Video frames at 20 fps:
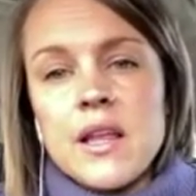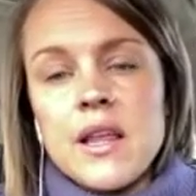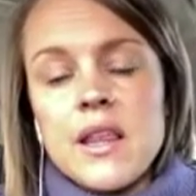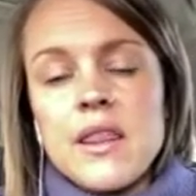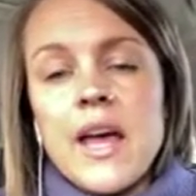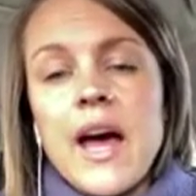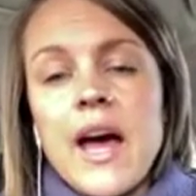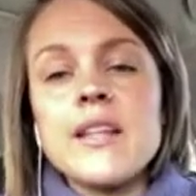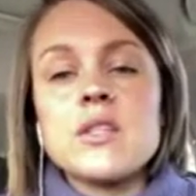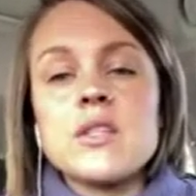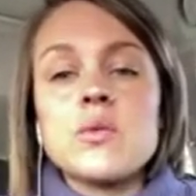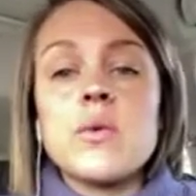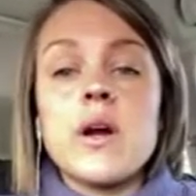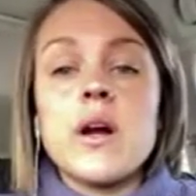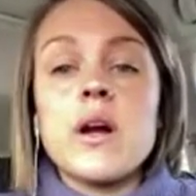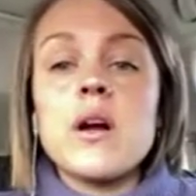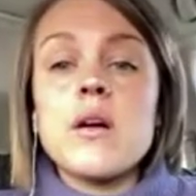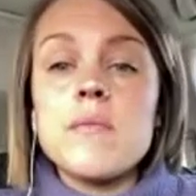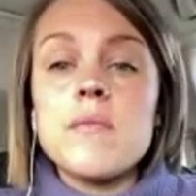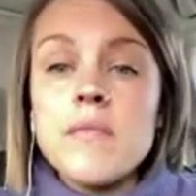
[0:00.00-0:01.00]
That's
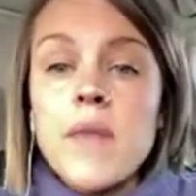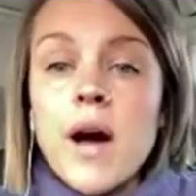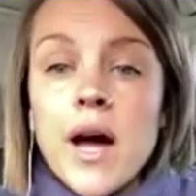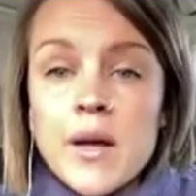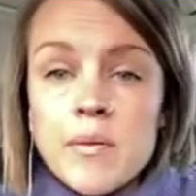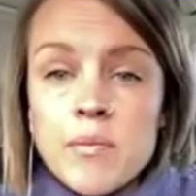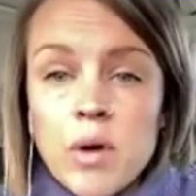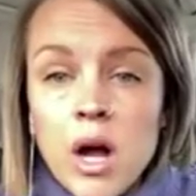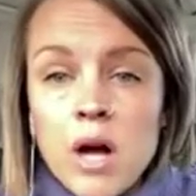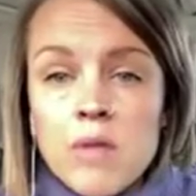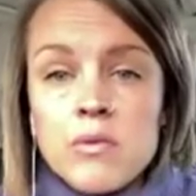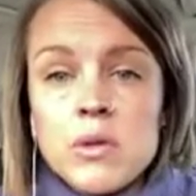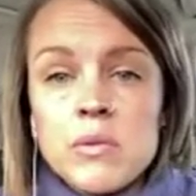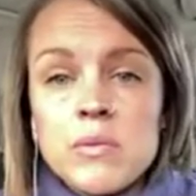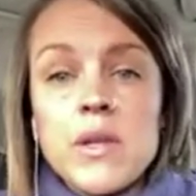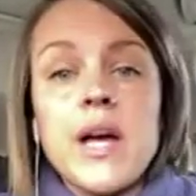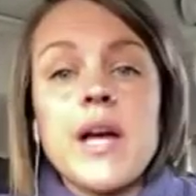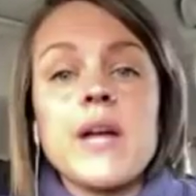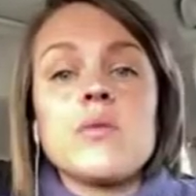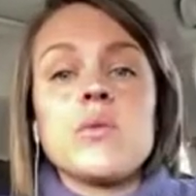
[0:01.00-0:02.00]
where my problem
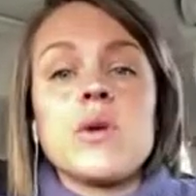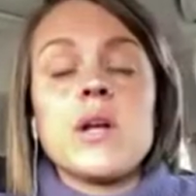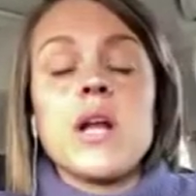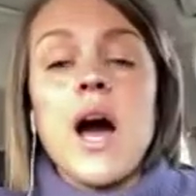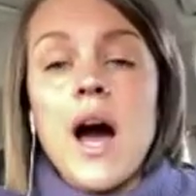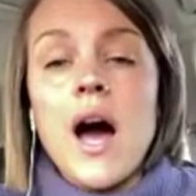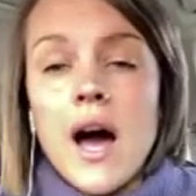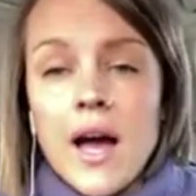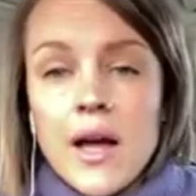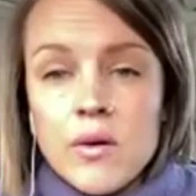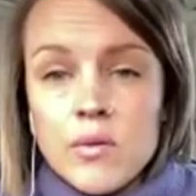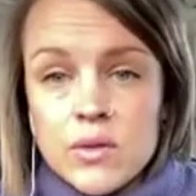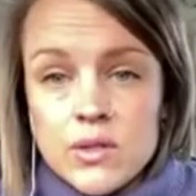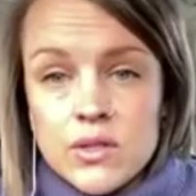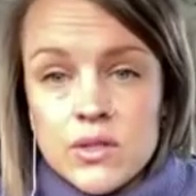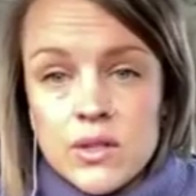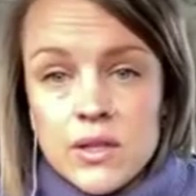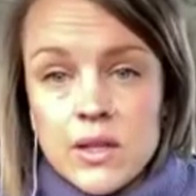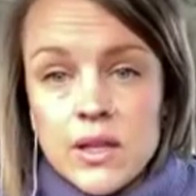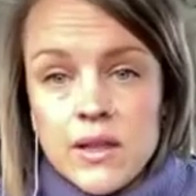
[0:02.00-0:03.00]
lied when I
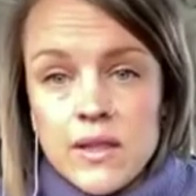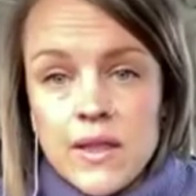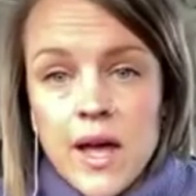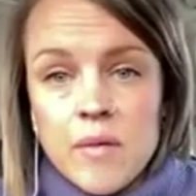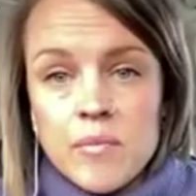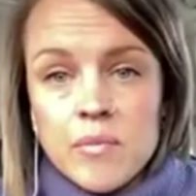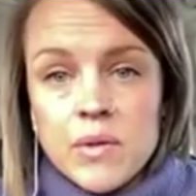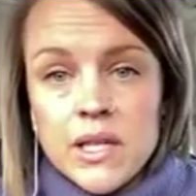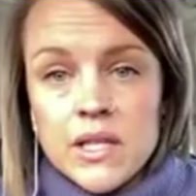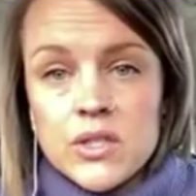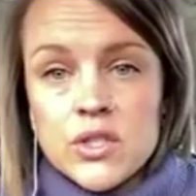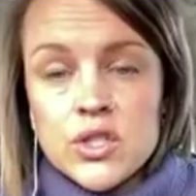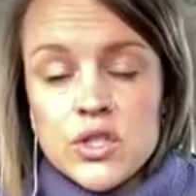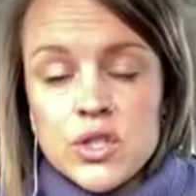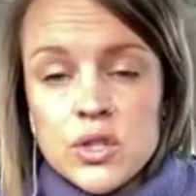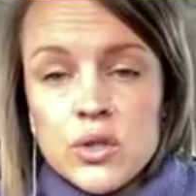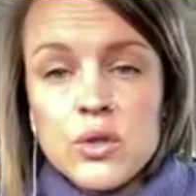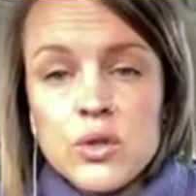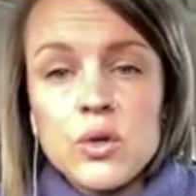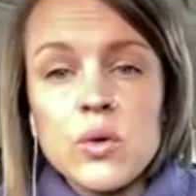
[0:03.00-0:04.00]
was in that place
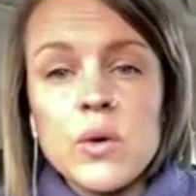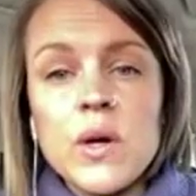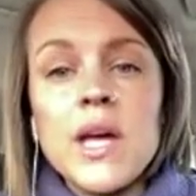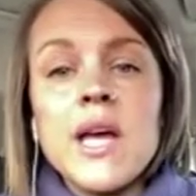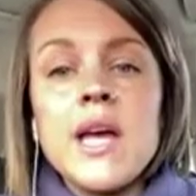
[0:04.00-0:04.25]
too.